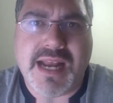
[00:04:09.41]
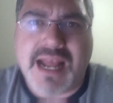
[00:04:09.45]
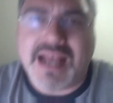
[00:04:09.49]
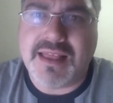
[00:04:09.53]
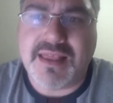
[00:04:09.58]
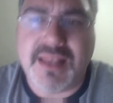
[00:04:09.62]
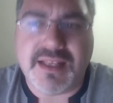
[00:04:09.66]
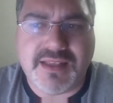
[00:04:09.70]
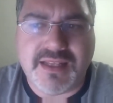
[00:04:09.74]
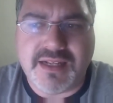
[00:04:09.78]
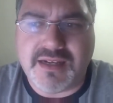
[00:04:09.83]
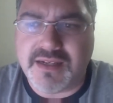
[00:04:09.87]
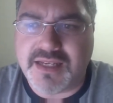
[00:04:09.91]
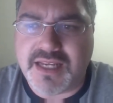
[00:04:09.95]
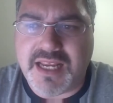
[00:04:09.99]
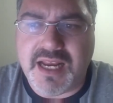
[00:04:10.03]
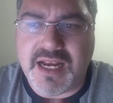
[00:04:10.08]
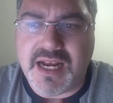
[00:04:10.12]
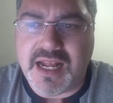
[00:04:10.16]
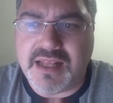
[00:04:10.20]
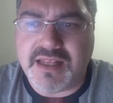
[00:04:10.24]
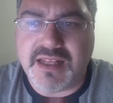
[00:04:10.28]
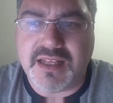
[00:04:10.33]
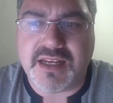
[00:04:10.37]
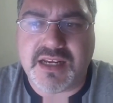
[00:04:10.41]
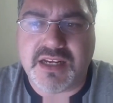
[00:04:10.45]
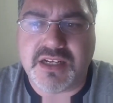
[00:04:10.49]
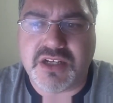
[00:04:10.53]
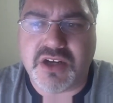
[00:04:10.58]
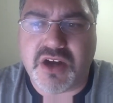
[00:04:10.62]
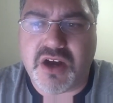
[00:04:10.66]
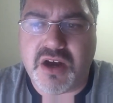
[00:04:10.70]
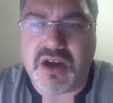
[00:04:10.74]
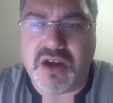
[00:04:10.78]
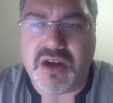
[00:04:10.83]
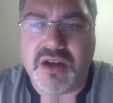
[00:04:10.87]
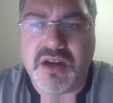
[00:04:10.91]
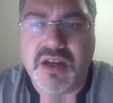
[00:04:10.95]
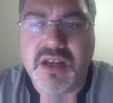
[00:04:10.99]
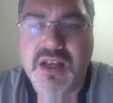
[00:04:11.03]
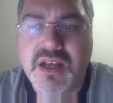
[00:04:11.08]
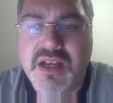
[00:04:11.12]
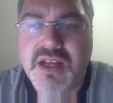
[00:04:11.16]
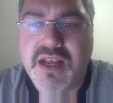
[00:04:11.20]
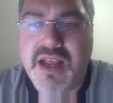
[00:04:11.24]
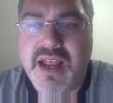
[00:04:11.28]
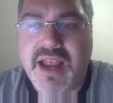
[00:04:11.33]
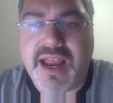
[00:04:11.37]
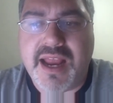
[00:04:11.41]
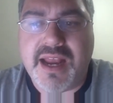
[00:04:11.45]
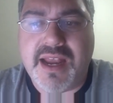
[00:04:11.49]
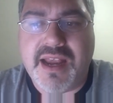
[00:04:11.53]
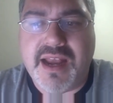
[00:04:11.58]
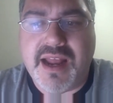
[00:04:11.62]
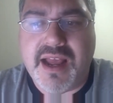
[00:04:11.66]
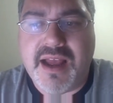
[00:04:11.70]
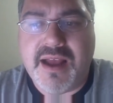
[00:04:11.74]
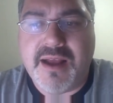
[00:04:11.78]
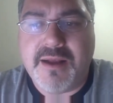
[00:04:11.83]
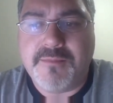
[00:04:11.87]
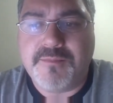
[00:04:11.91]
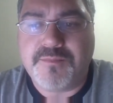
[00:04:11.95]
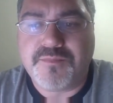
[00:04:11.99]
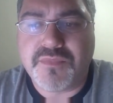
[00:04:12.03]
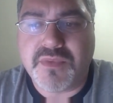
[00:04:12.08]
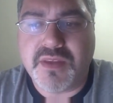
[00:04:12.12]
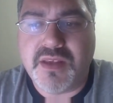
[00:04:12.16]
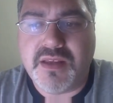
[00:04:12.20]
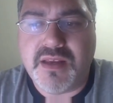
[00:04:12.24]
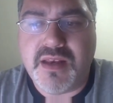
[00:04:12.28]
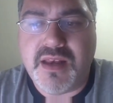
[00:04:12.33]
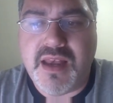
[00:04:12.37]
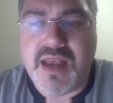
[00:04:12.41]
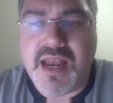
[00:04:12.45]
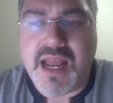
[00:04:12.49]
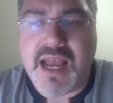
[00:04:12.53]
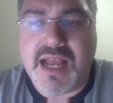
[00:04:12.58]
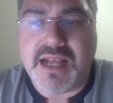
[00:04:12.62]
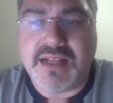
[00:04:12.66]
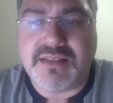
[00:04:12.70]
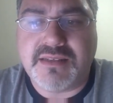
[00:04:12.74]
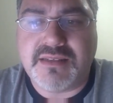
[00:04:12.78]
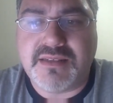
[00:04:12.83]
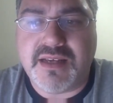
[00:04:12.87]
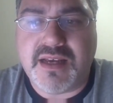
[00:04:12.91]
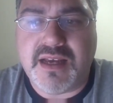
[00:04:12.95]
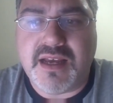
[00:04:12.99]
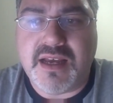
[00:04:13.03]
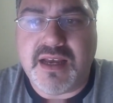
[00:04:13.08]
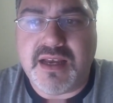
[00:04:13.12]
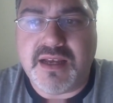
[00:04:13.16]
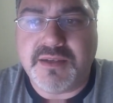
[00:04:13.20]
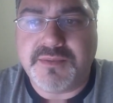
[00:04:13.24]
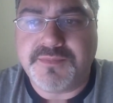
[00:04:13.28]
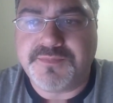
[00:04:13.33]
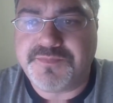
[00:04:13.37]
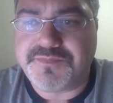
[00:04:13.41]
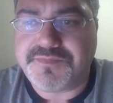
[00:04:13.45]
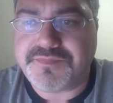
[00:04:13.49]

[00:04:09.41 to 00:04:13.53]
Not the little kid on the guitar, and uh, not. Uh,